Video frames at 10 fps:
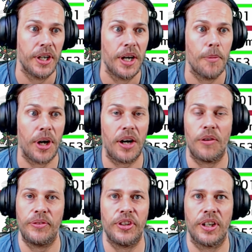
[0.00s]
But
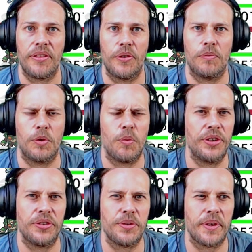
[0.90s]
obviously I thought, well, why not
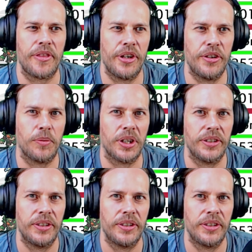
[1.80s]
do a third one?